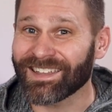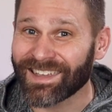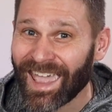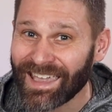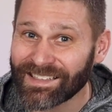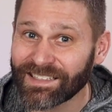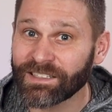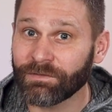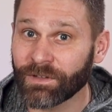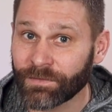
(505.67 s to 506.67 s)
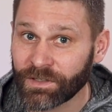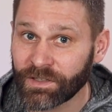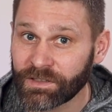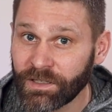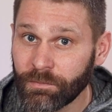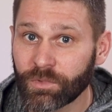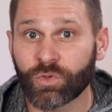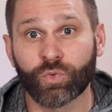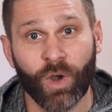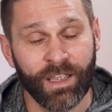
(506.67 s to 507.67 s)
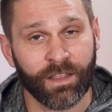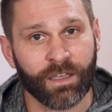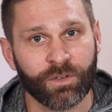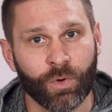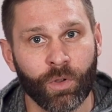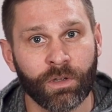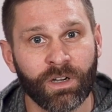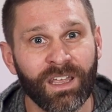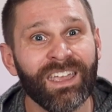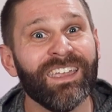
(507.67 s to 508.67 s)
in cases of deficiency, drain the controller.